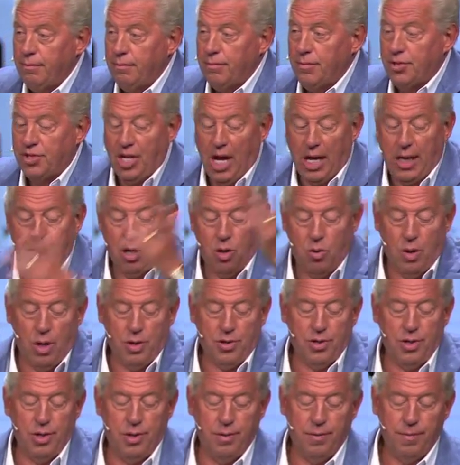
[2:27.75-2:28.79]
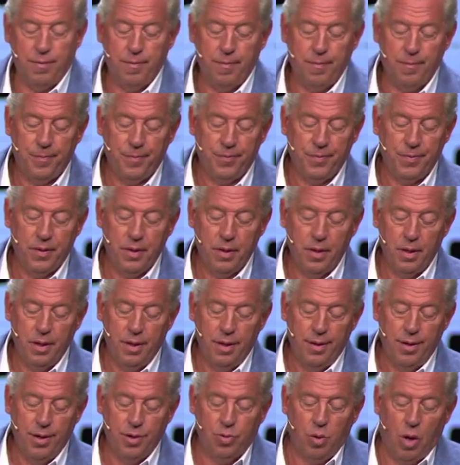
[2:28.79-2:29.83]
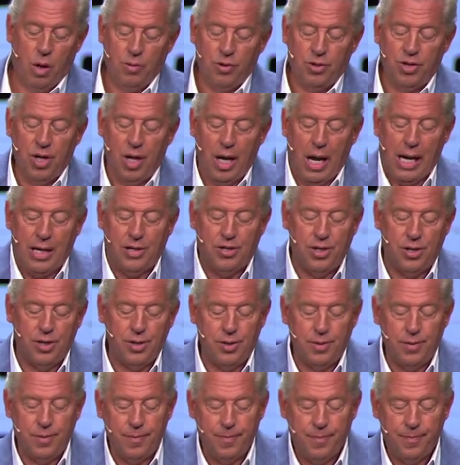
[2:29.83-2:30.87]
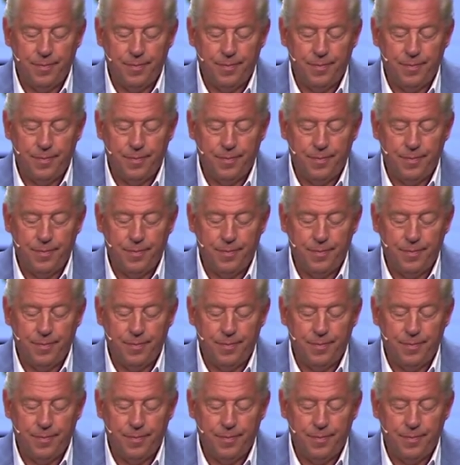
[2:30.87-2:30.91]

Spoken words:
The second question is, what would you like to do?